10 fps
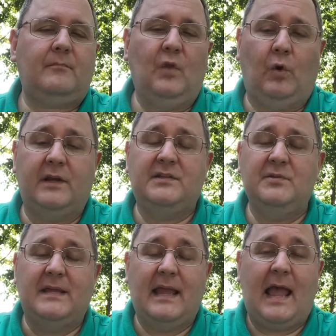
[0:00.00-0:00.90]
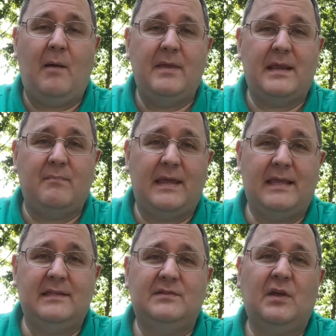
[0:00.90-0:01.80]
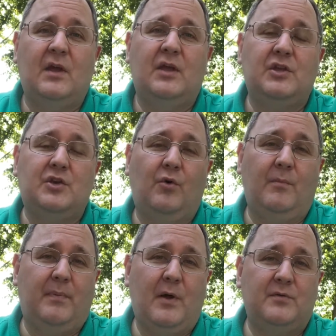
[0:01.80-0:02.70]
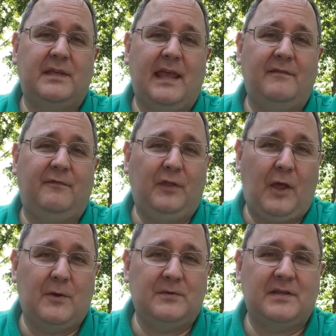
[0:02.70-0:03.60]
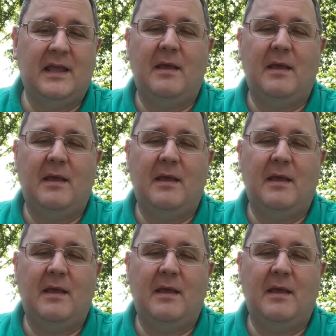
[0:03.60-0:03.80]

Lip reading: or excuse me, how many beans your boat can float